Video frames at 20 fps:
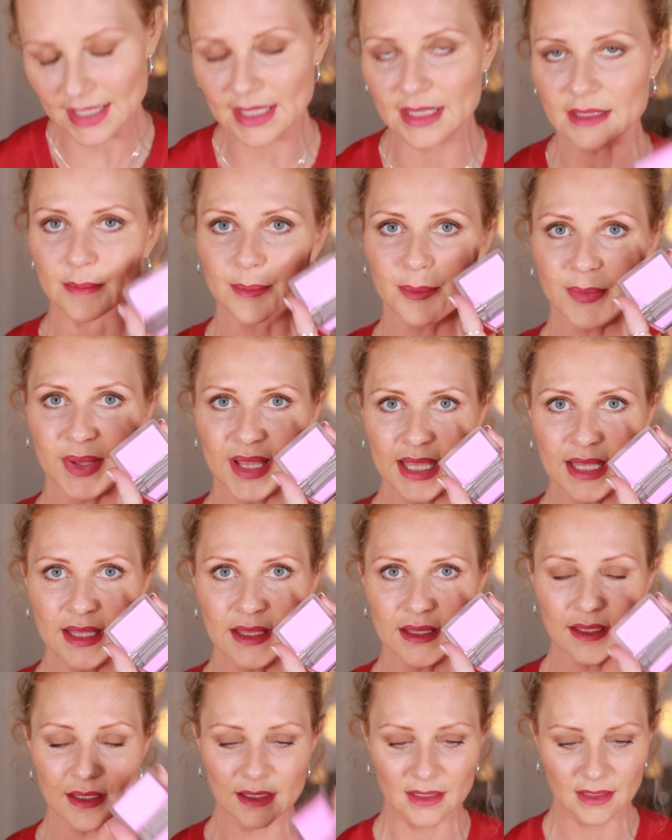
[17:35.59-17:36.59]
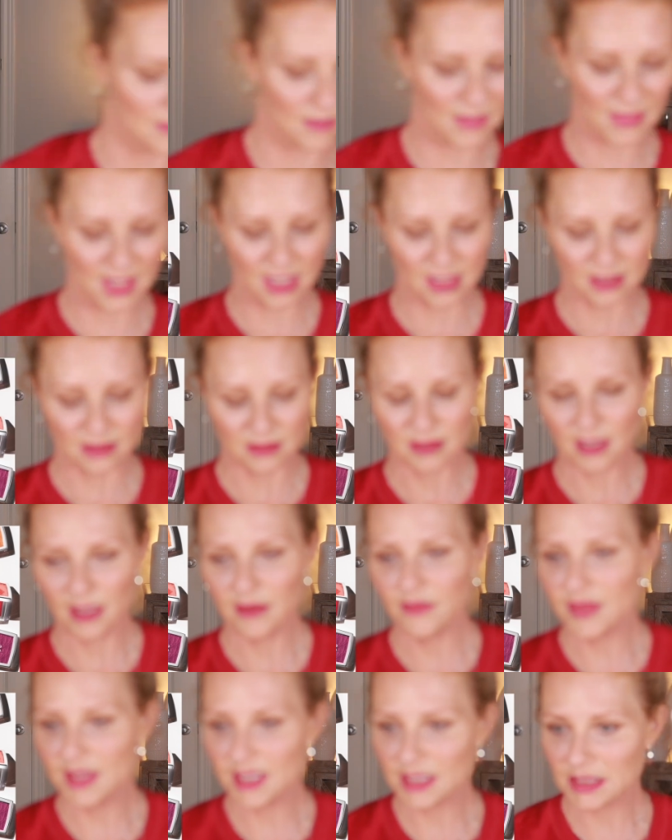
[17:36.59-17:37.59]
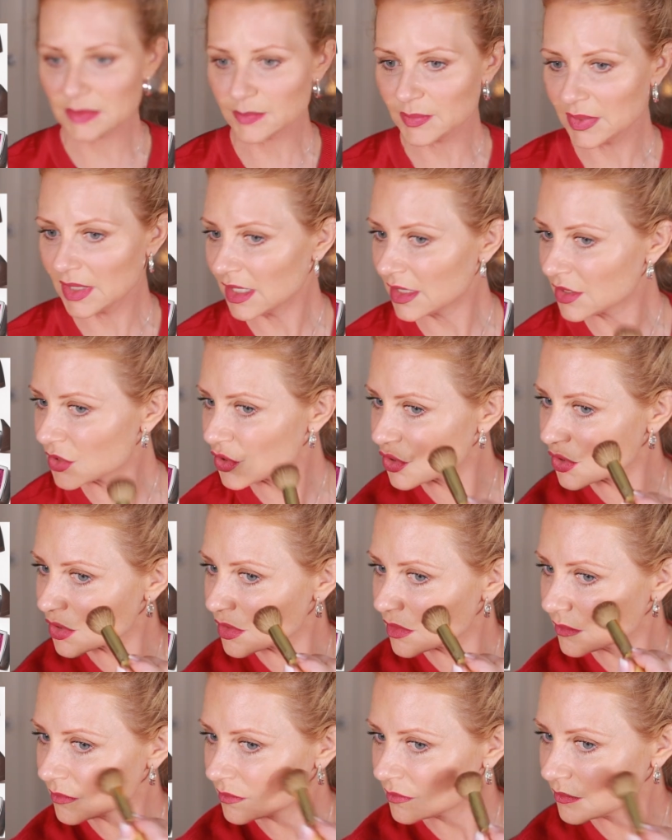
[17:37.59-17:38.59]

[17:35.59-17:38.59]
in pink. I love this blush.